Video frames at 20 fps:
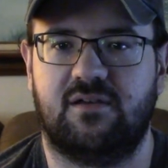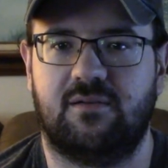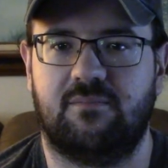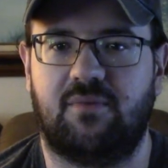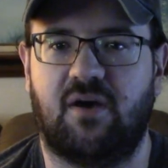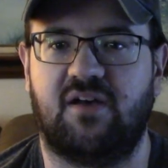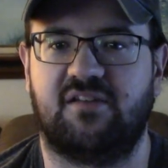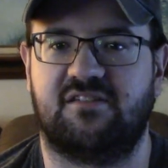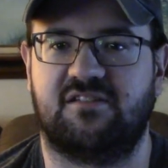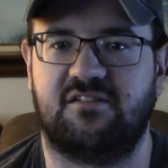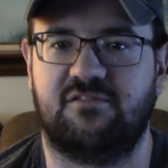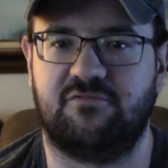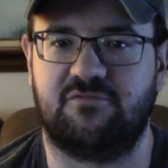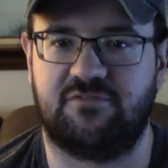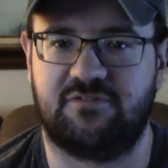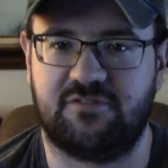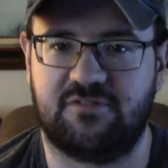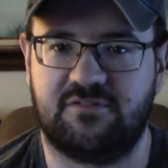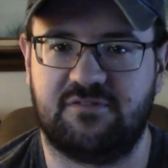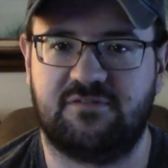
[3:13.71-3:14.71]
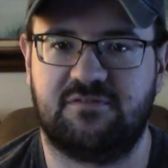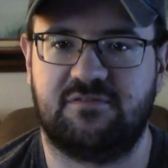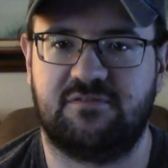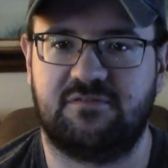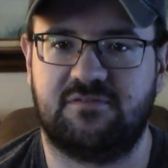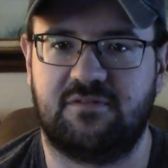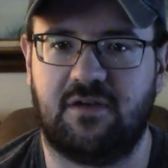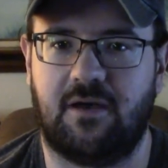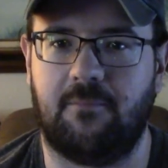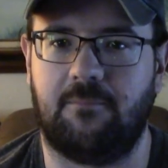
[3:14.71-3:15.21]
positive,
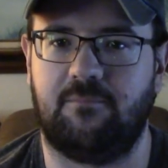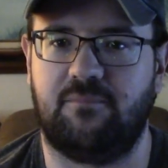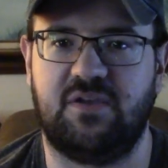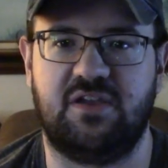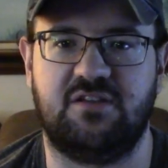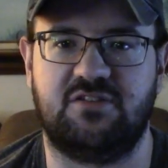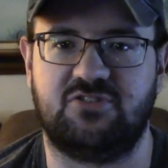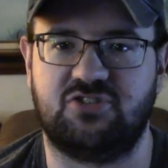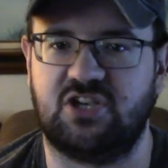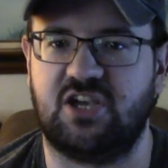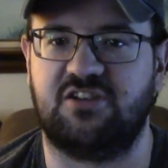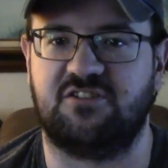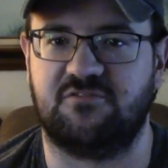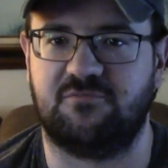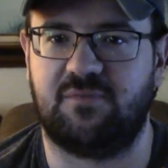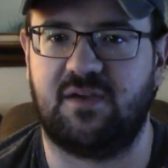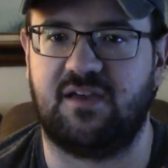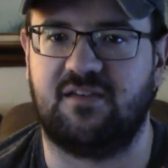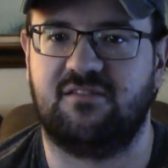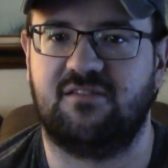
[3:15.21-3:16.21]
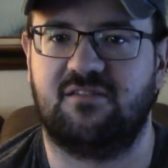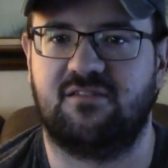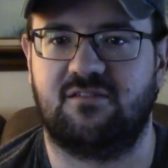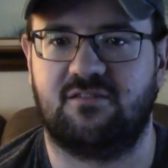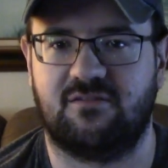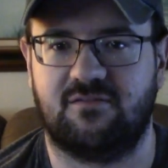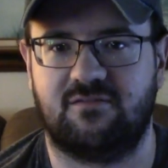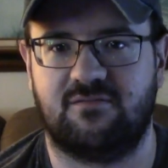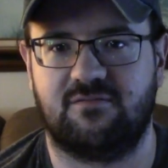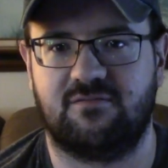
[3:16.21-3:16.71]
upbeat change of
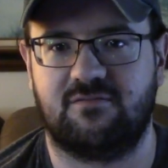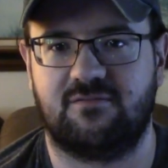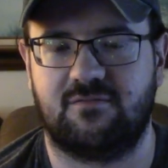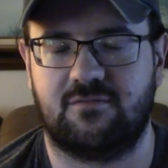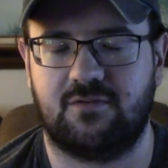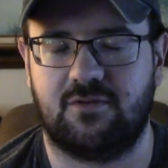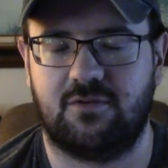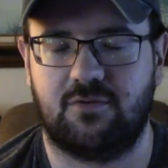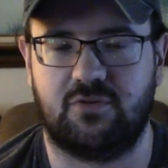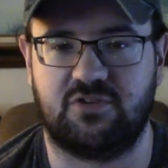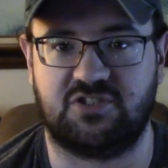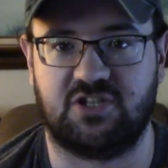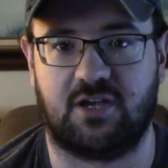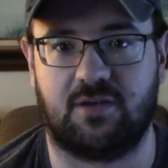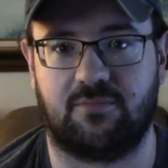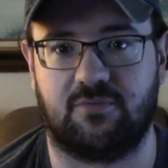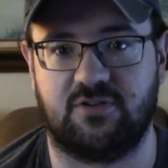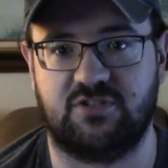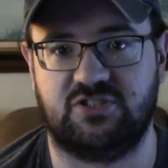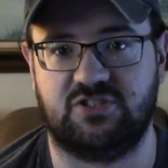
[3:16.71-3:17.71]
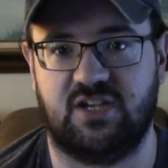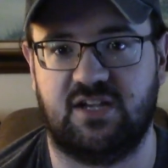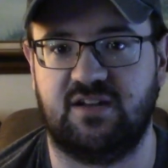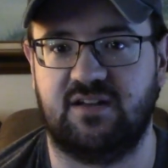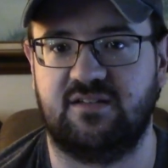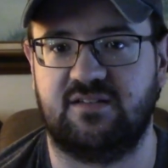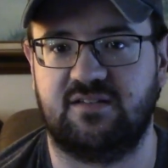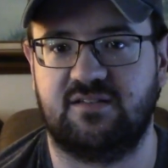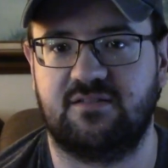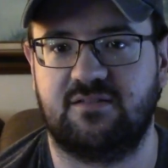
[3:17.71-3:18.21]
pace, which I
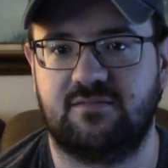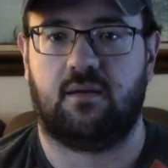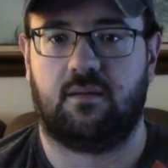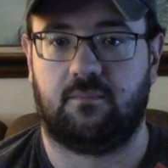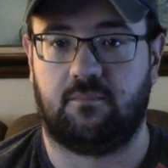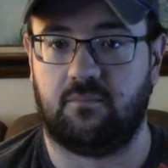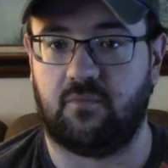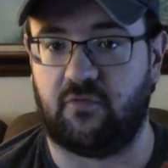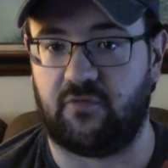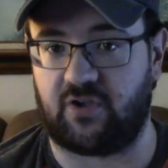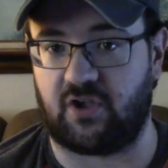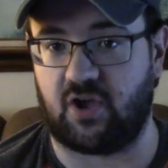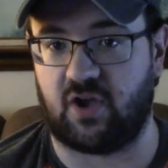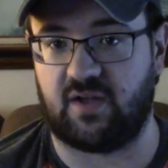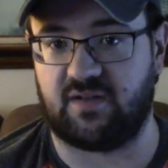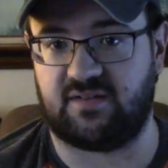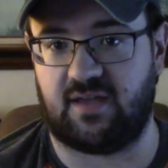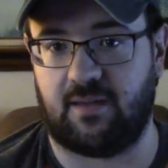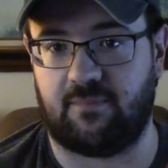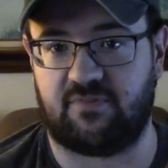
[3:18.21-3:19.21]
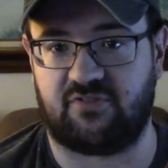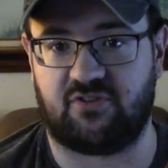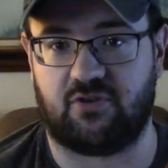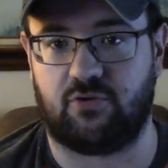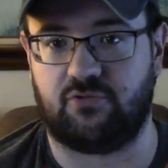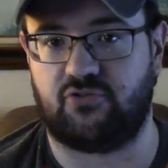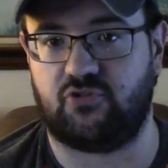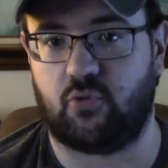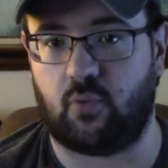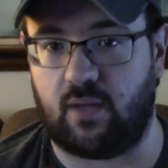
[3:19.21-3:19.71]
appreciated. Moving on to
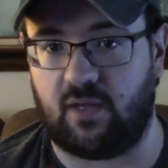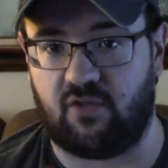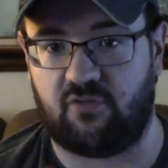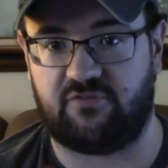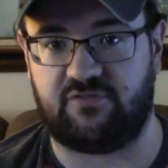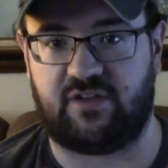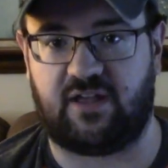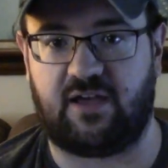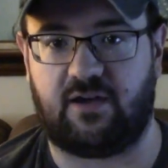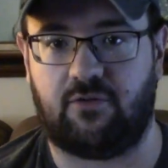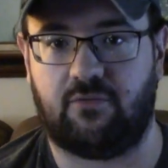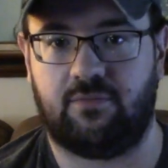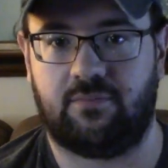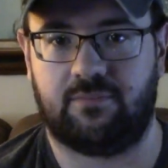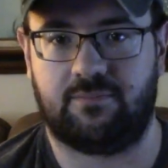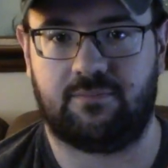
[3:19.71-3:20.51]
episode 12 now.